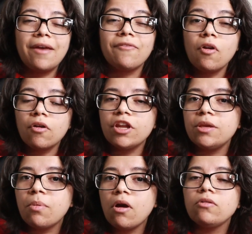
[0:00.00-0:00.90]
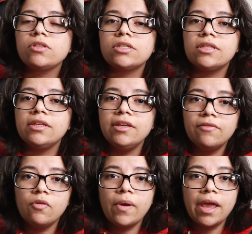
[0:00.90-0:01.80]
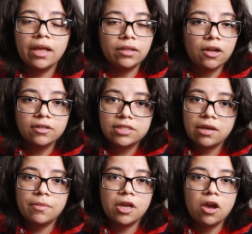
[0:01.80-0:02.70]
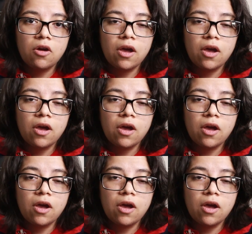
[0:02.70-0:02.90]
I've already posted the giveaway a long time ago,